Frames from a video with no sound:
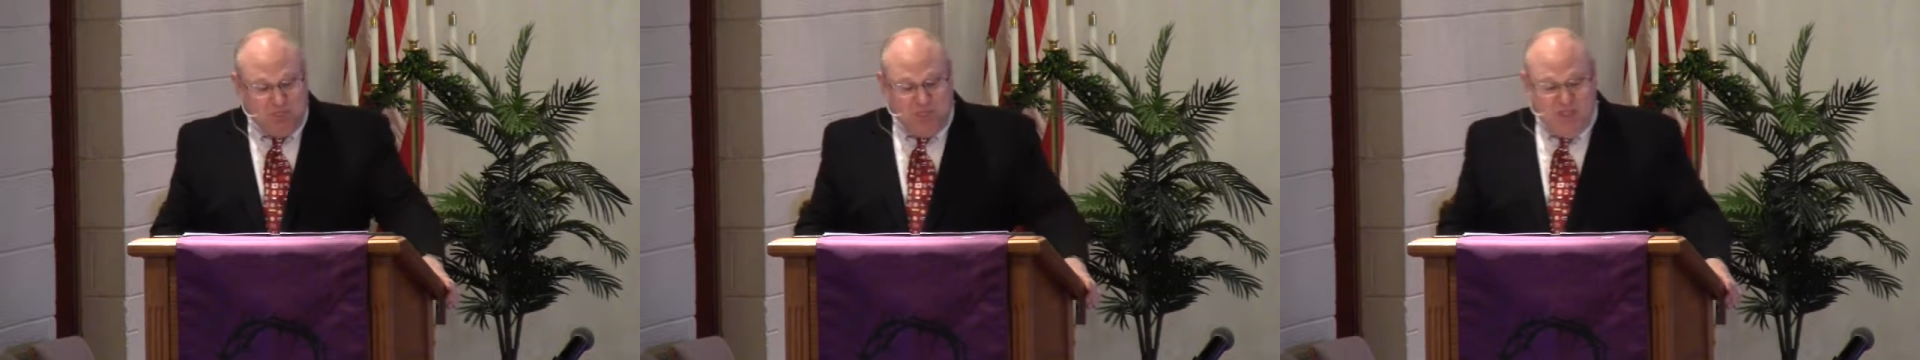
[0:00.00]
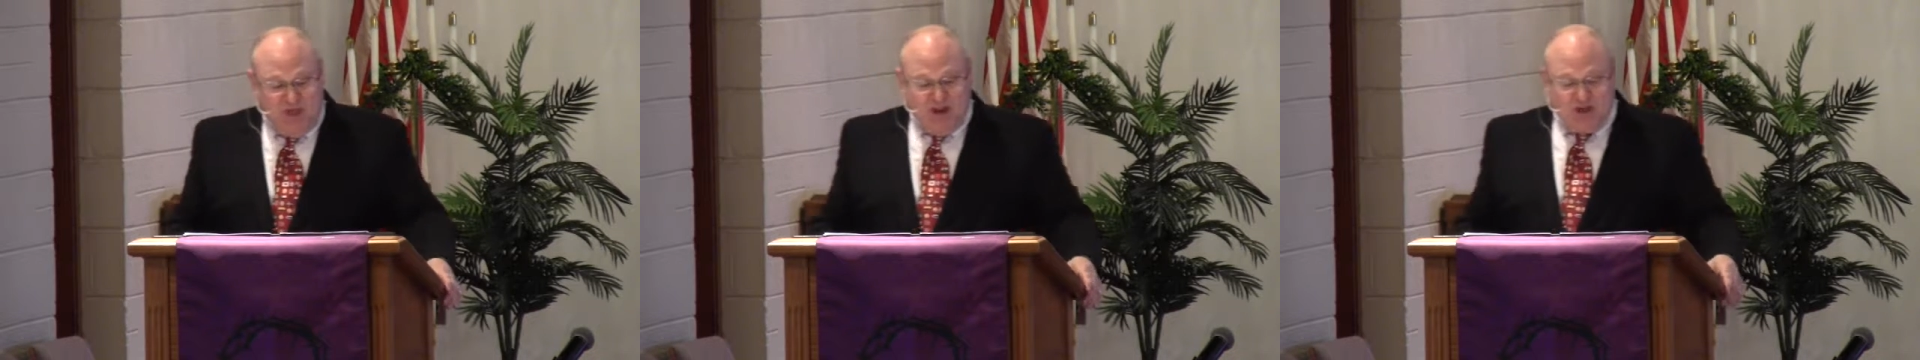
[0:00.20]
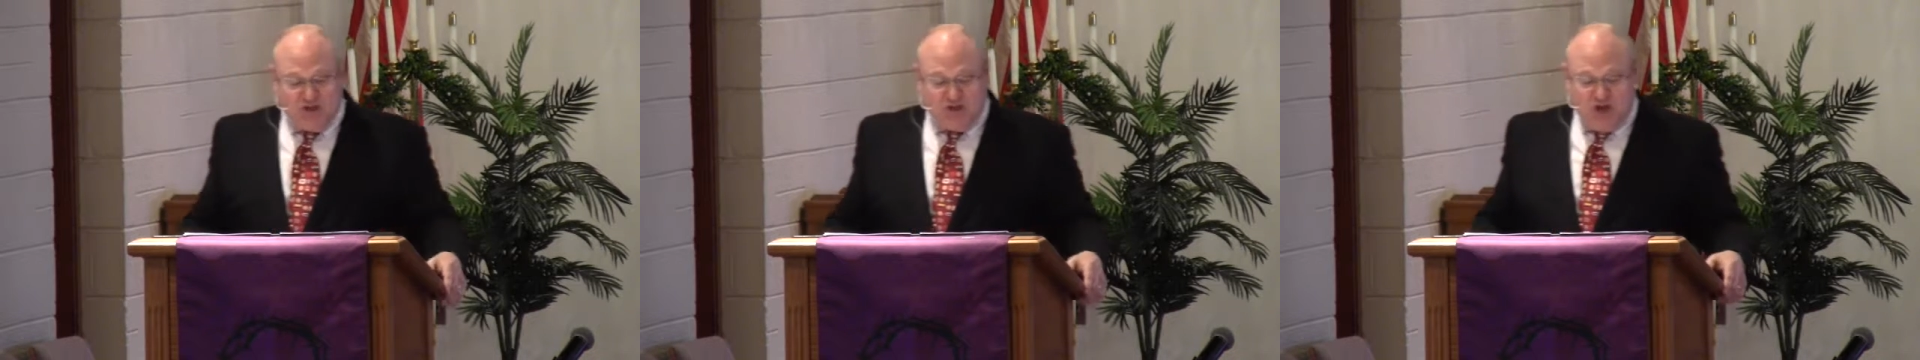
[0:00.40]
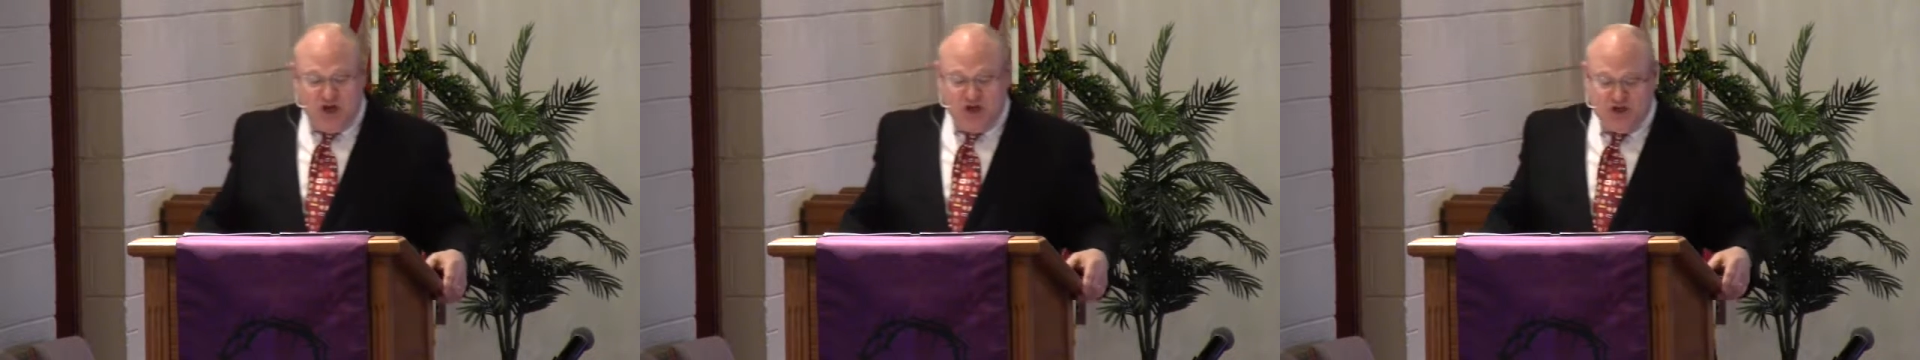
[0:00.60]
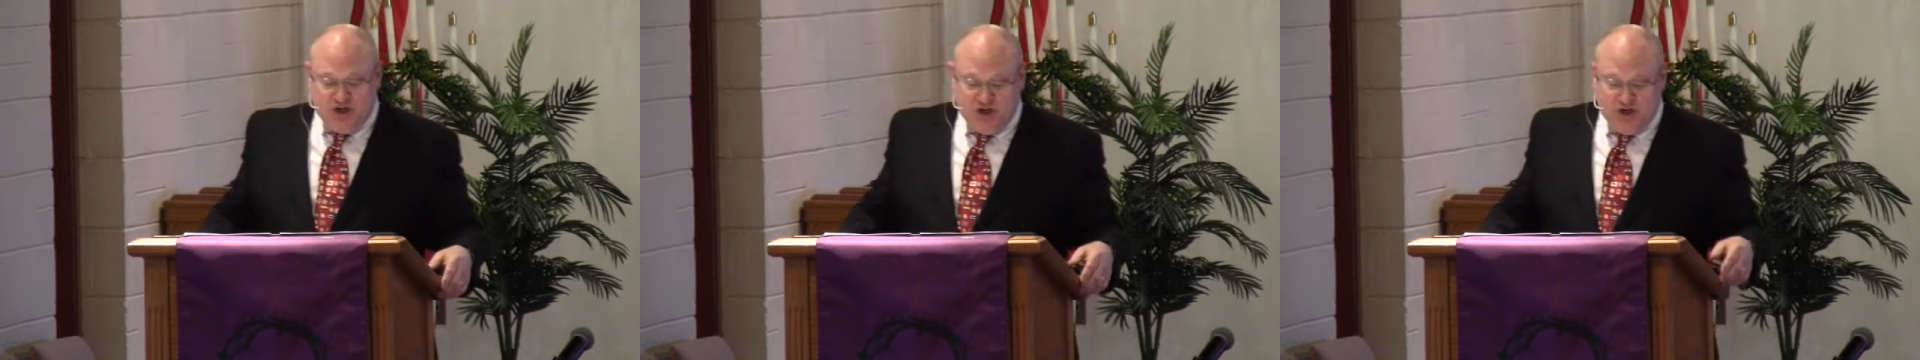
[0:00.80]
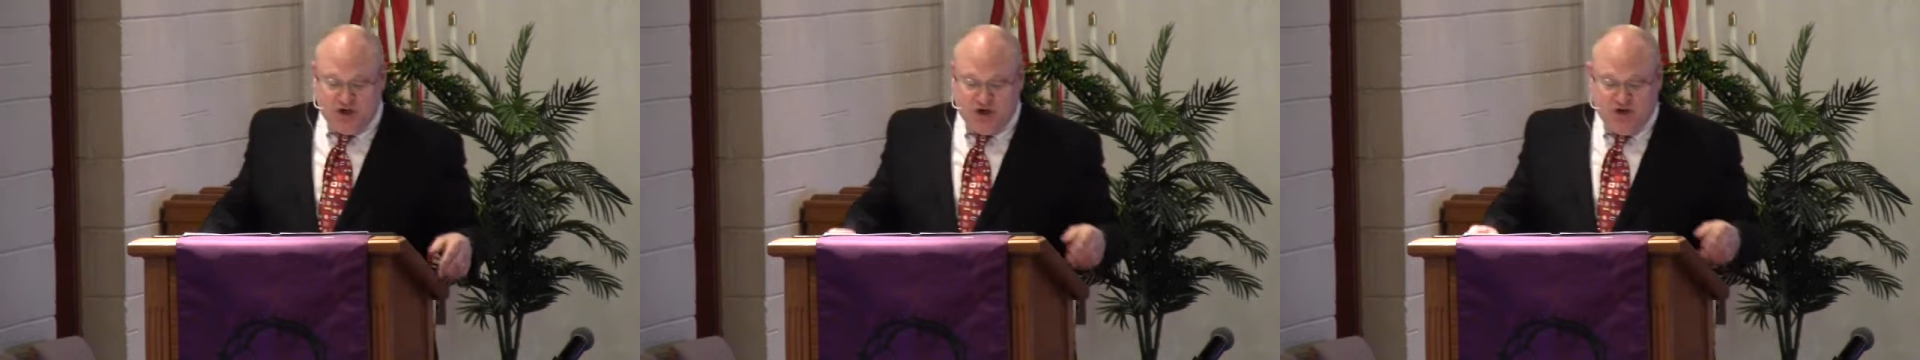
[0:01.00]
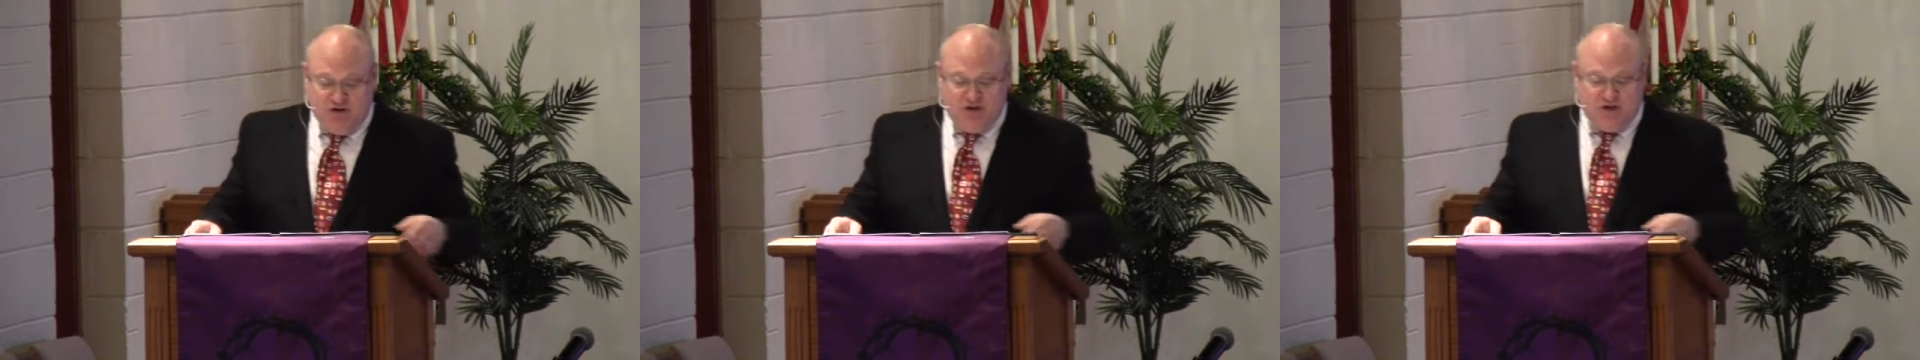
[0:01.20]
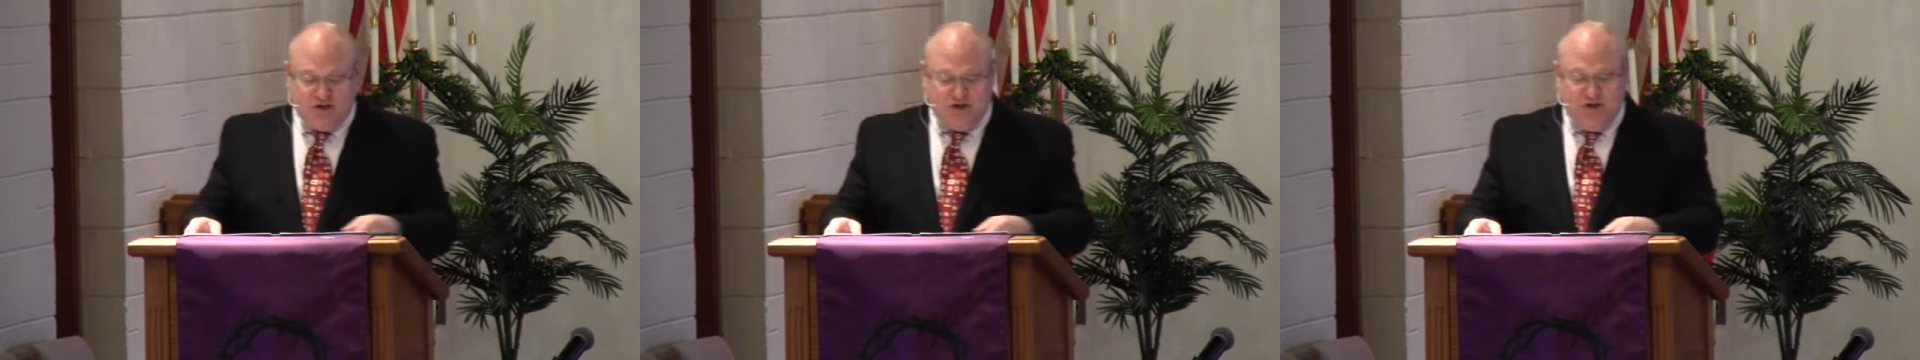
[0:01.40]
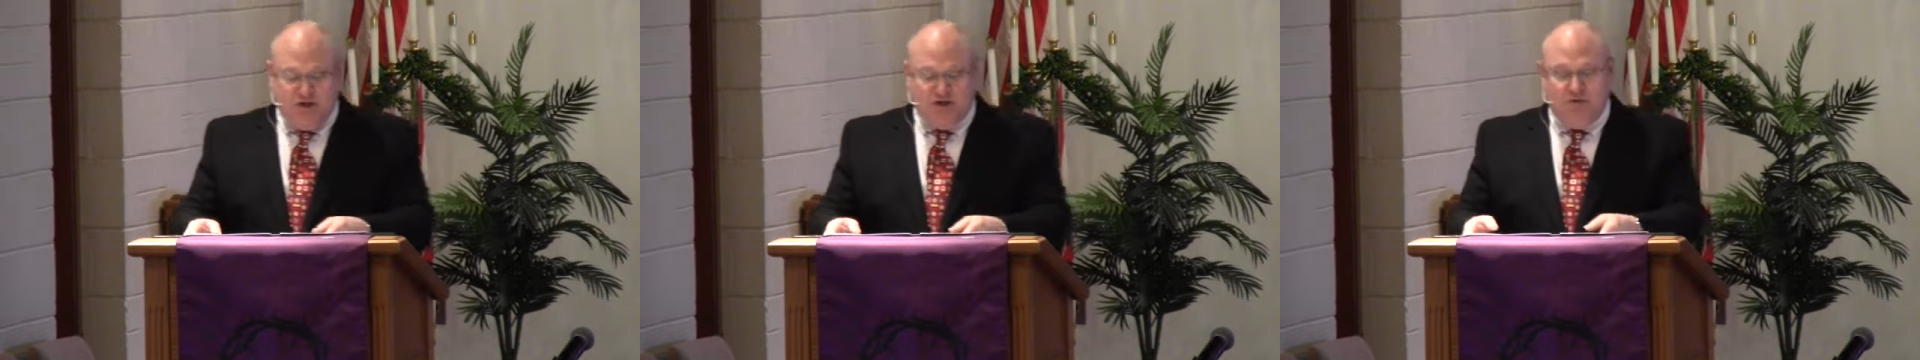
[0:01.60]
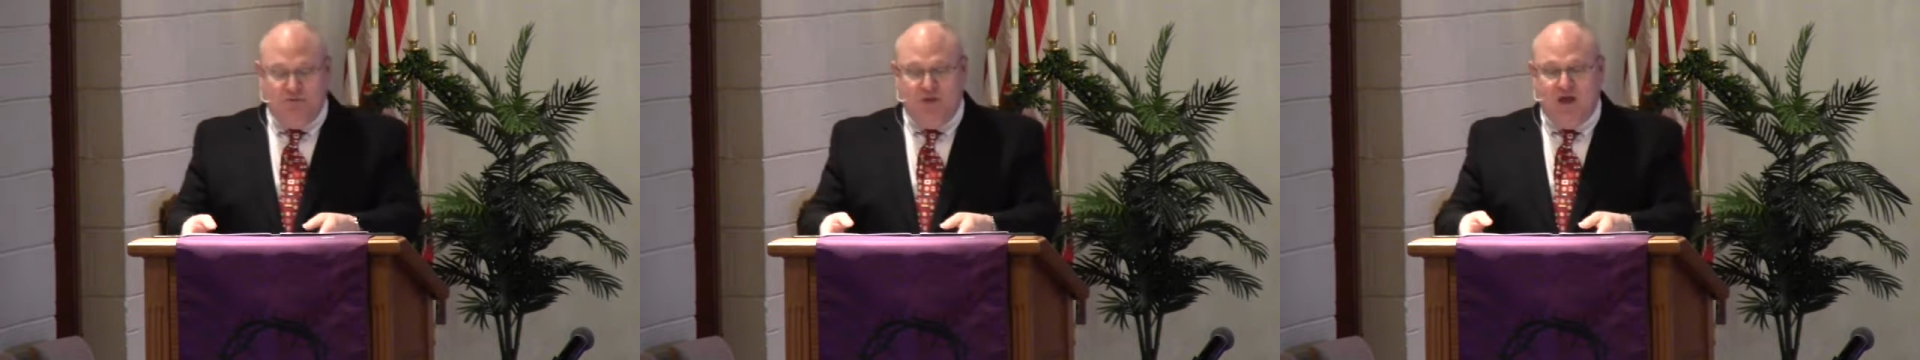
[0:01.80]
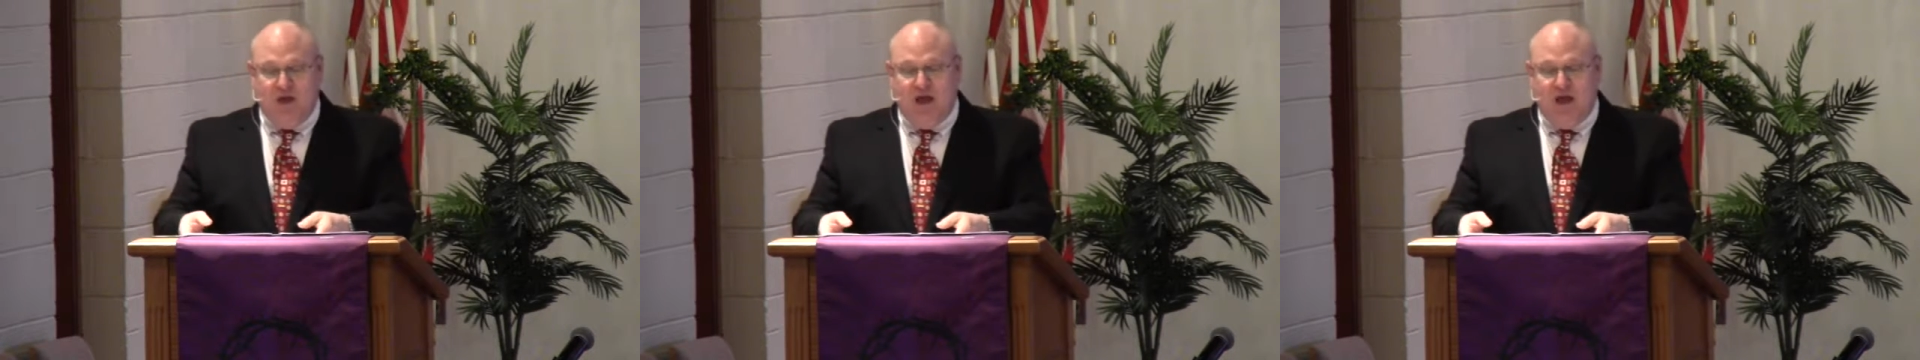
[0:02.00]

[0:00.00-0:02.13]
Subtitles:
and exchanging currency could be